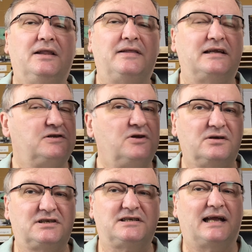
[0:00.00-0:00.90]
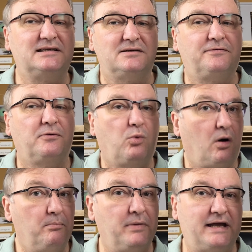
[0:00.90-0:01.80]
there's no standard for
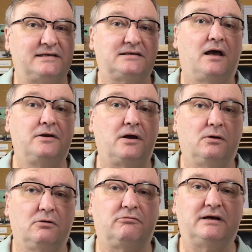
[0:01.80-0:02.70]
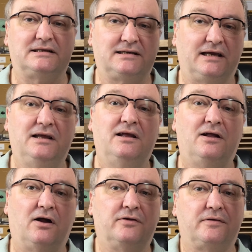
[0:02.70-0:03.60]
what makes an Earl Grey tea
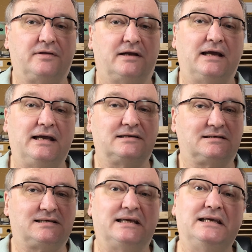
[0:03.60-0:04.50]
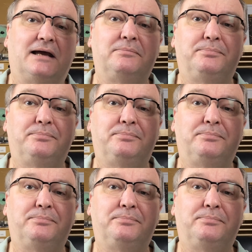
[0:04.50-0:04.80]
other than its tea and